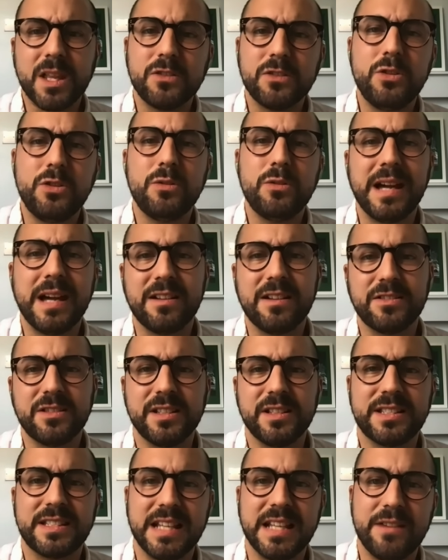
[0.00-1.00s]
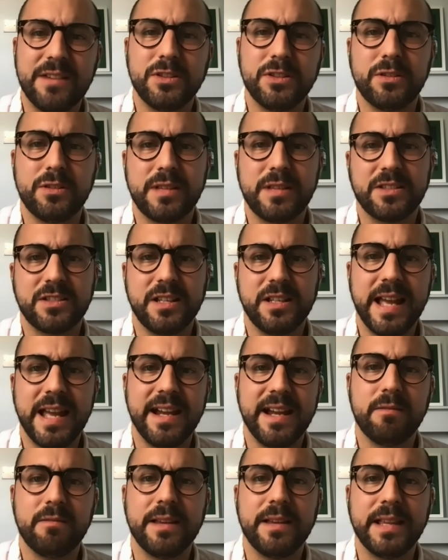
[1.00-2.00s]
2007
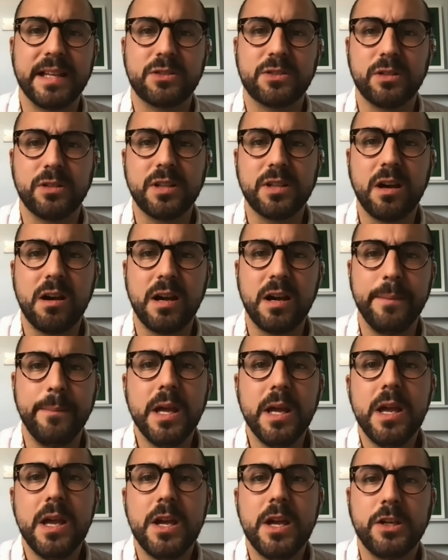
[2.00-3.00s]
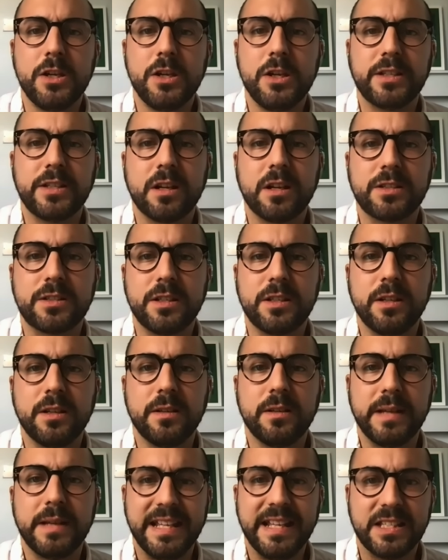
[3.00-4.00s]
2008 around that sort of time you know it starts
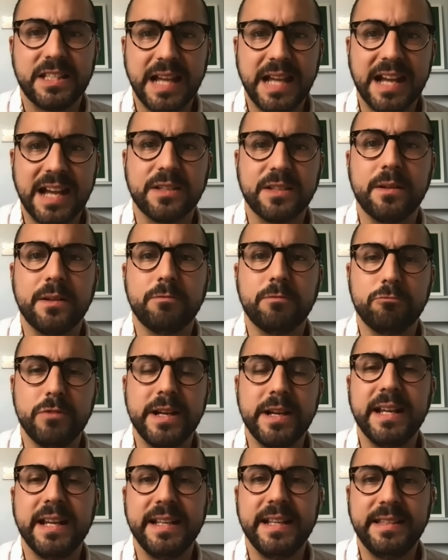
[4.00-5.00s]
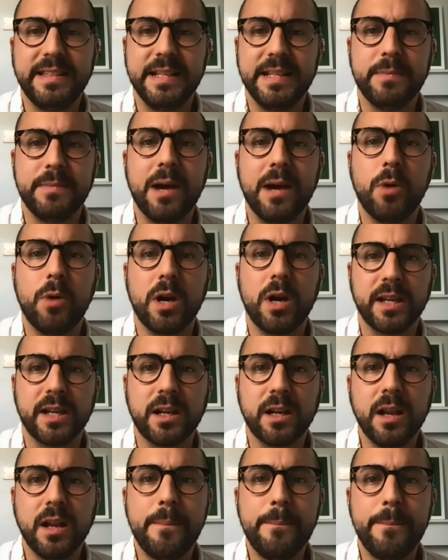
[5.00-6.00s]
to it has a really deep network in
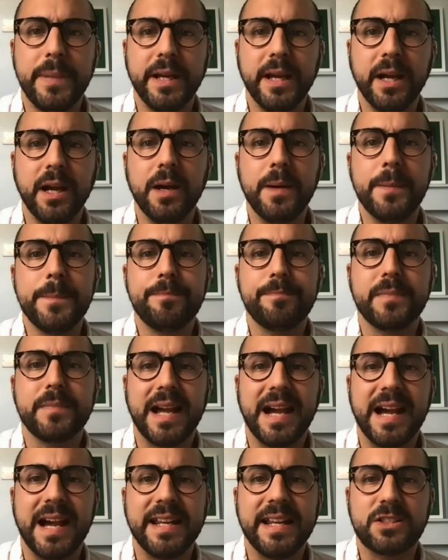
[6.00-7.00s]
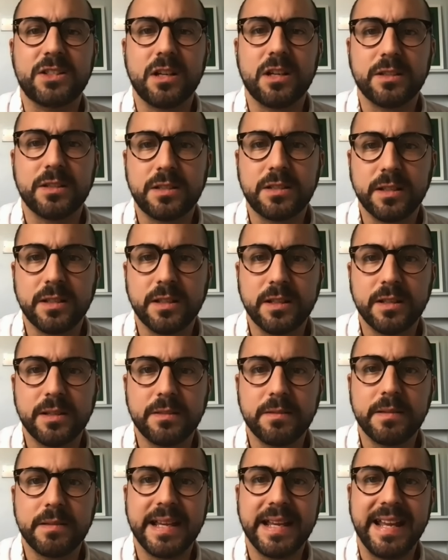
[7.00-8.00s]
colombia and it starts
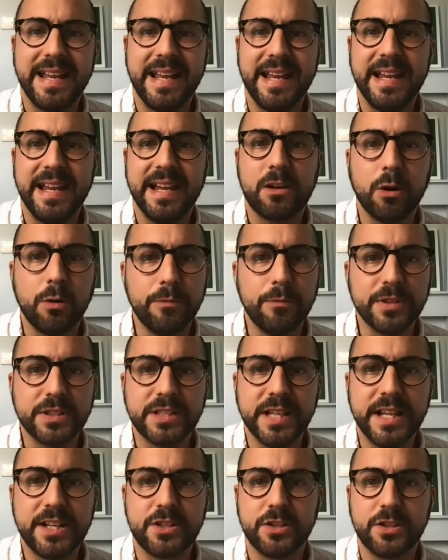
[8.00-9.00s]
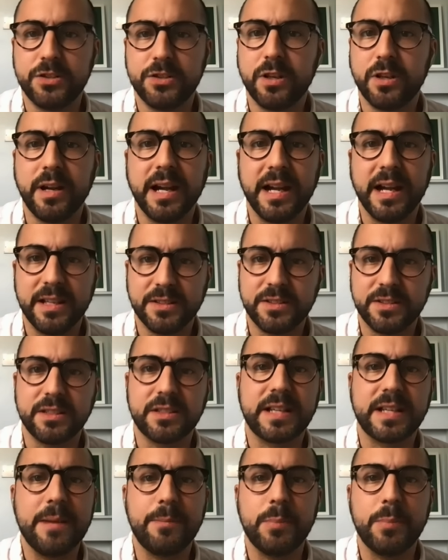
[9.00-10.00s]
to hear conversations you know has this
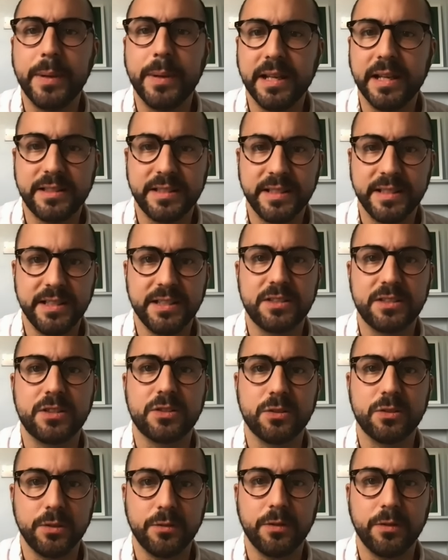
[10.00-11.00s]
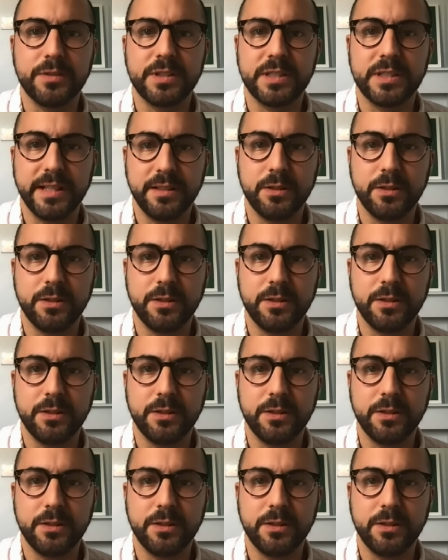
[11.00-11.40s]
capabilities to sort of obviously